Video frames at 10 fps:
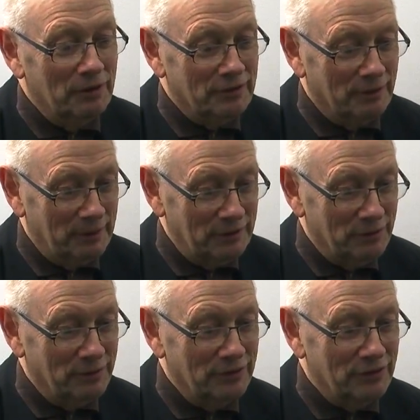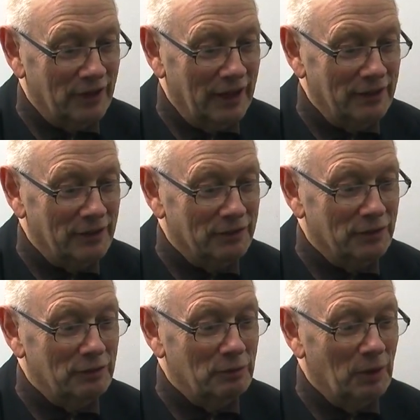Some historians say that
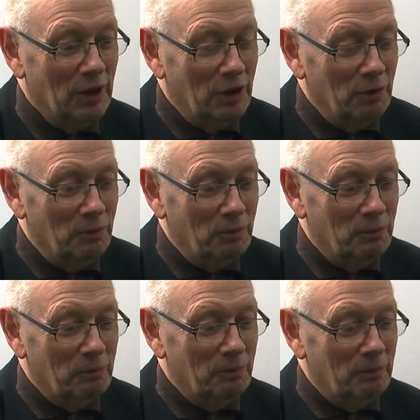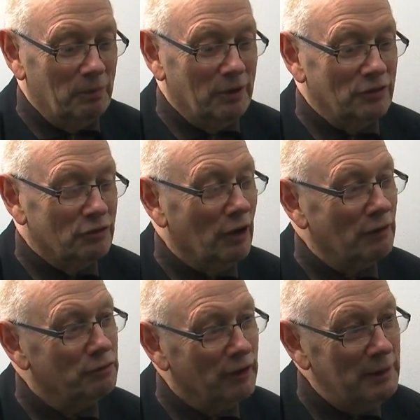
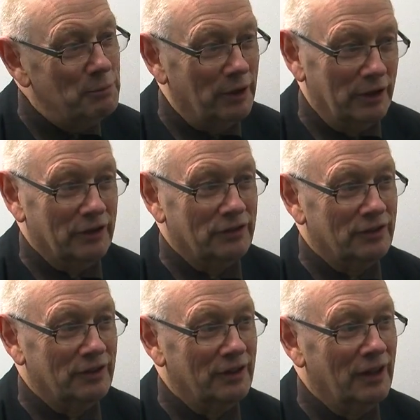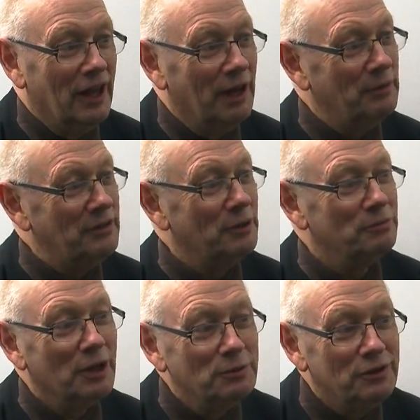construct frameworks, and we
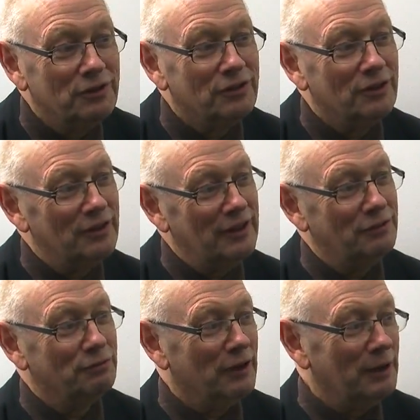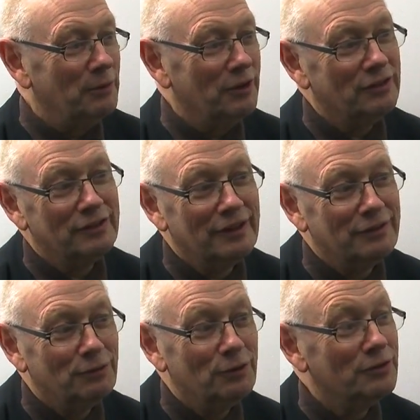don't notice that these frameworks
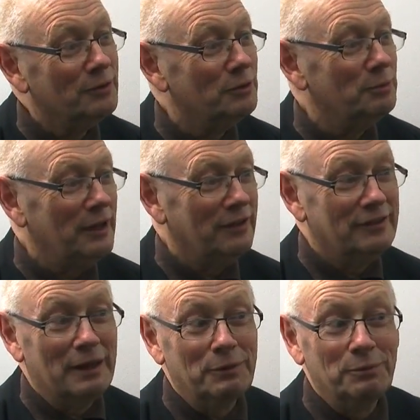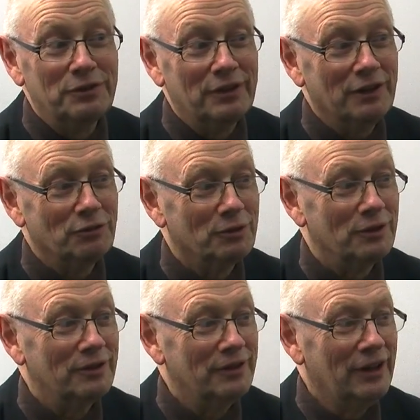exist for us because we accept them as
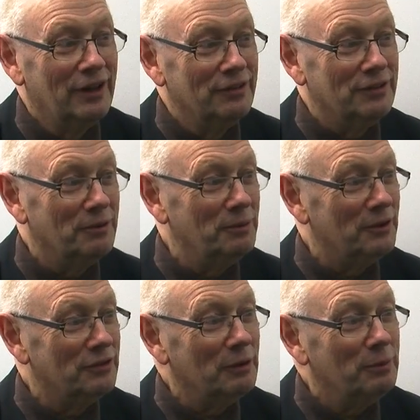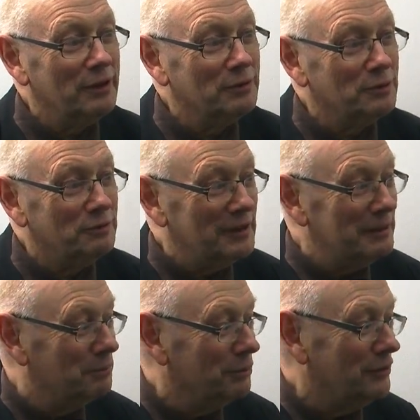natural. So as though we're sort of
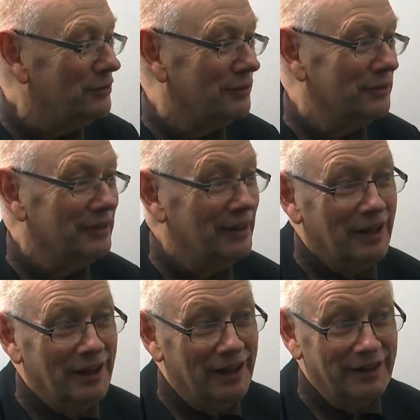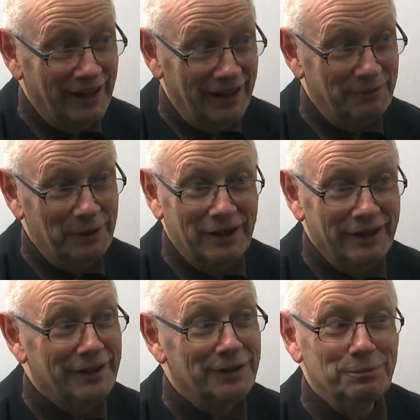imprisoned, and hey, we
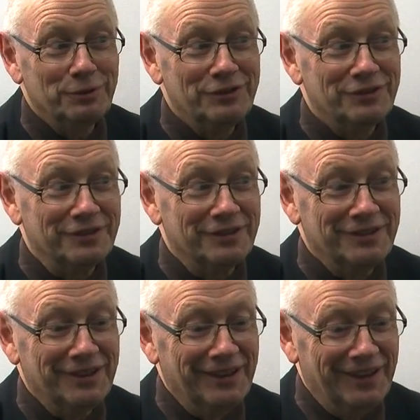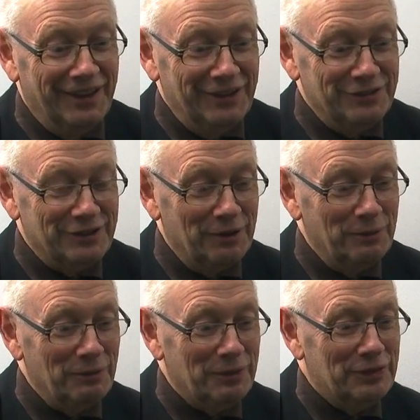like our prison. So